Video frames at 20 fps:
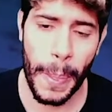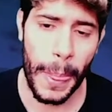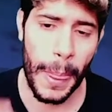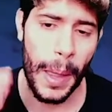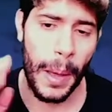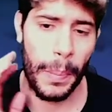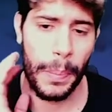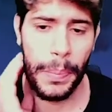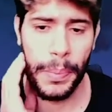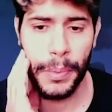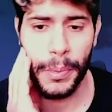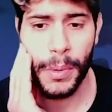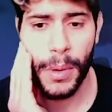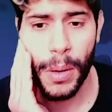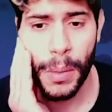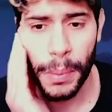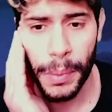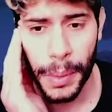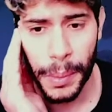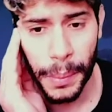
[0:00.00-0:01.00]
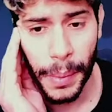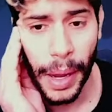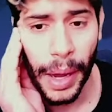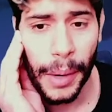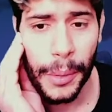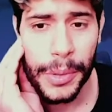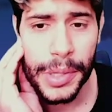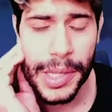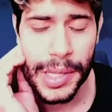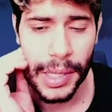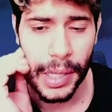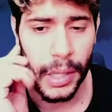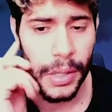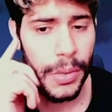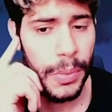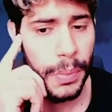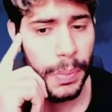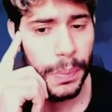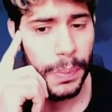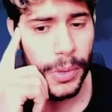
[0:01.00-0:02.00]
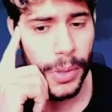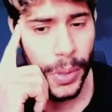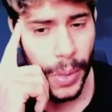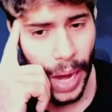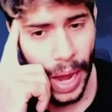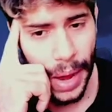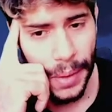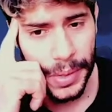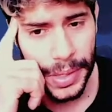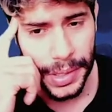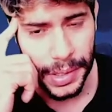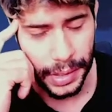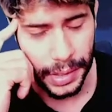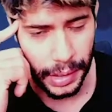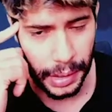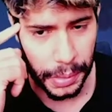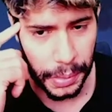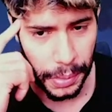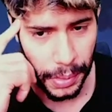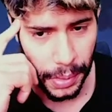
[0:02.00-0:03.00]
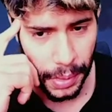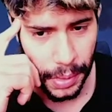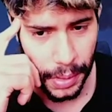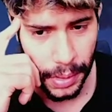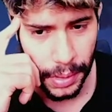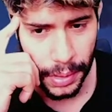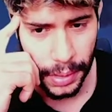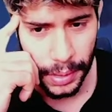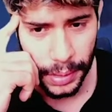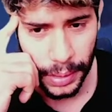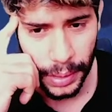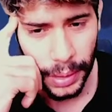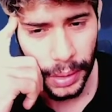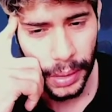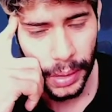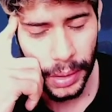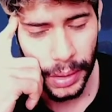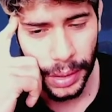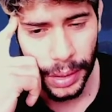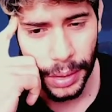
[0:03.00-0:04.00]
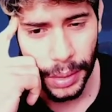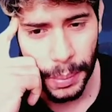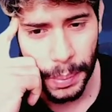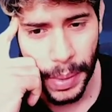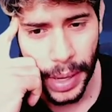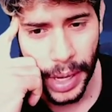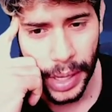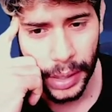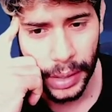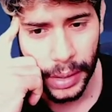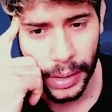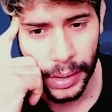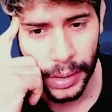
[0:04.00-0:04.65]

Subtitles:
problem. I would say you have Incineroar in the back,